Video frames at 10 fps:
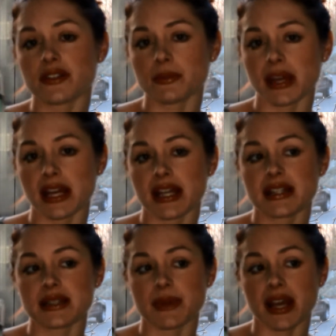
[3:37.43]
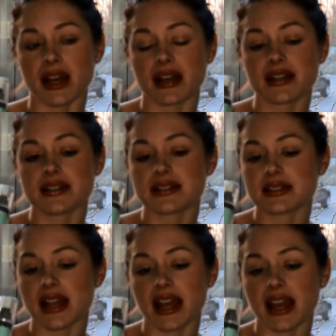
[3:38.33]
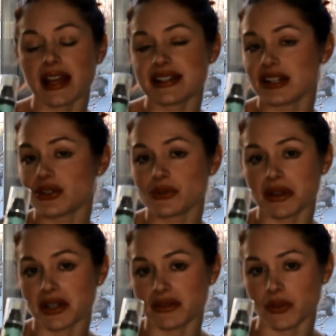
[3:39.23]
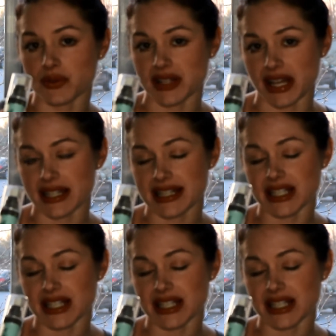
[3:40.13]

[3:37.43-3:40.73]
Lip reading: for me is because it didn't do any of those things.